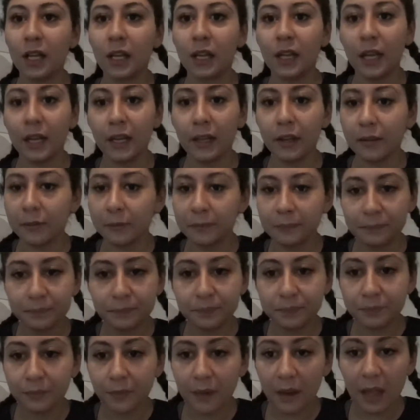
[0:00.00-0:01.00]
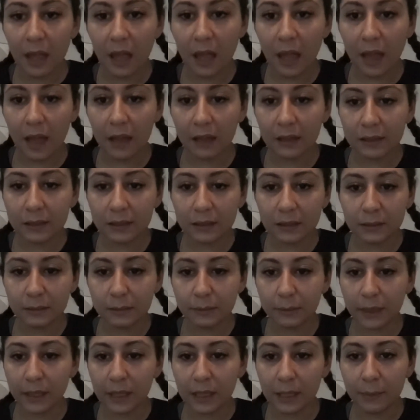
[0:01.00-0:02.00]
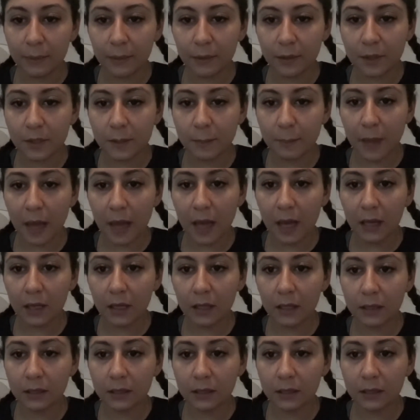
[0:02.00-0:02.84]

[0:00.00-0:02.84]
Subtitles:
like, my email's back.